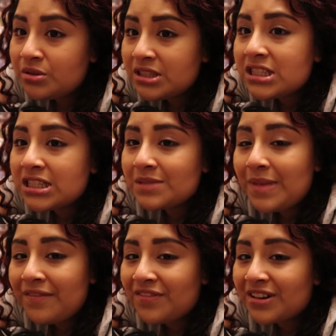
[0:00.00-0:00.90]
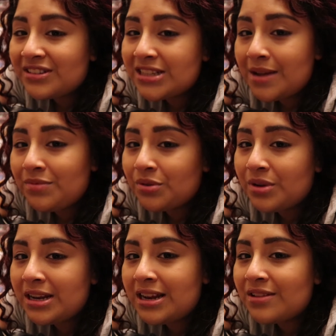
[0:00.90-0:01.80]
this is my first time
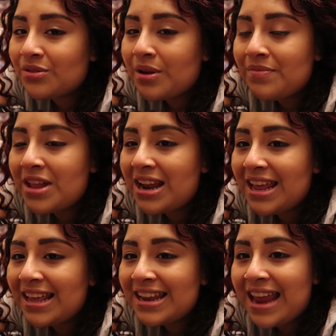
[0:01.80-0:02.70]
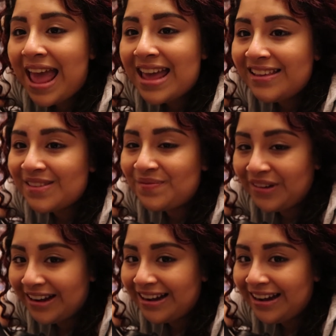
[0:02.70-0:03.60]
doing this, so I'm not like an
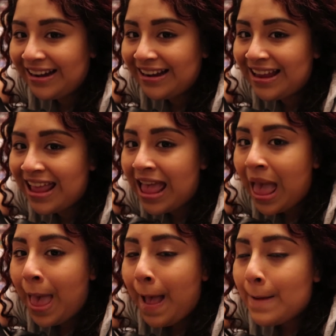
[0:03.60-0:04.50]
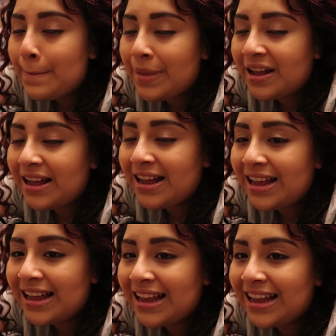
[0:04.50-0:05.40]
expert,
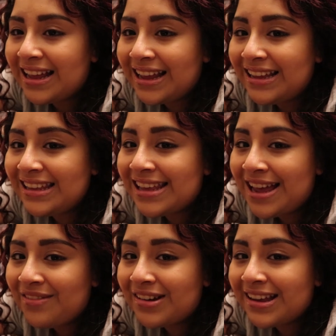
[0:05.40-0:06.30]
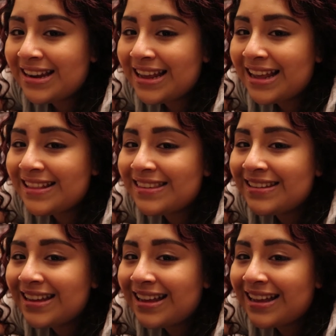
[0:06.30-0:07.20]
but yeah, we're gonna get
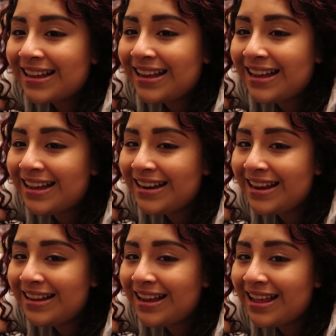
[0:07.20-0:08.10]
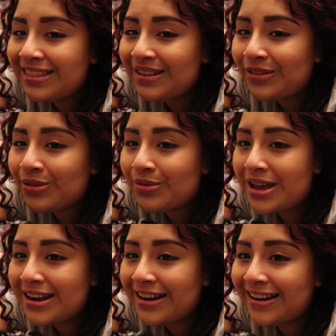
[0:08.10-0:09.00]
to cutting the
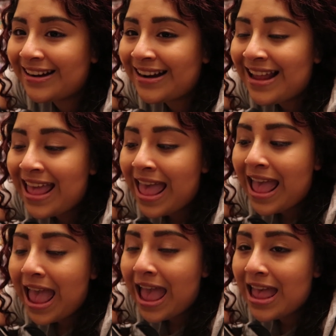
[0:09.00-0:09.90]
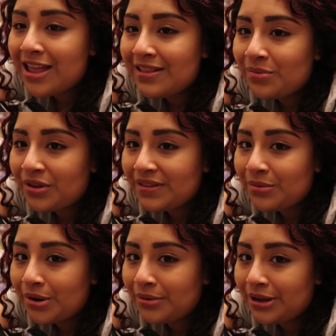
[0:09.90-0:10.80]
sweater and we'll see
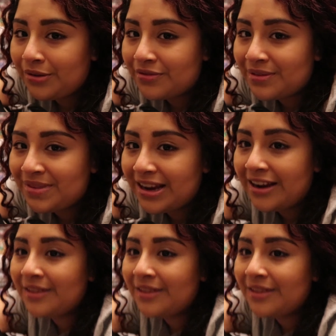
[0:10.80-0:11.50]
where we go from there.